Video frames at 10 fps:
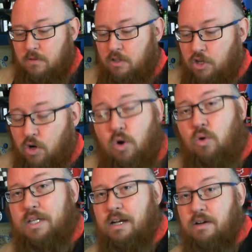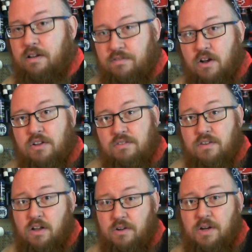hold area farther and
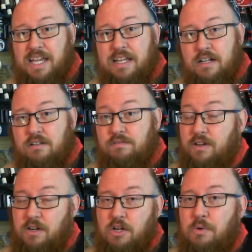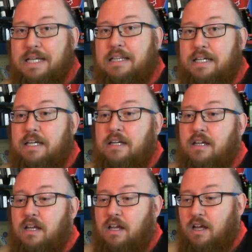farther in very quickly.
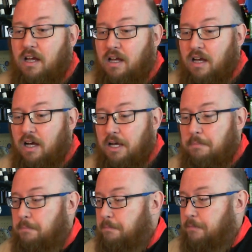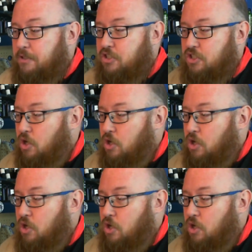So a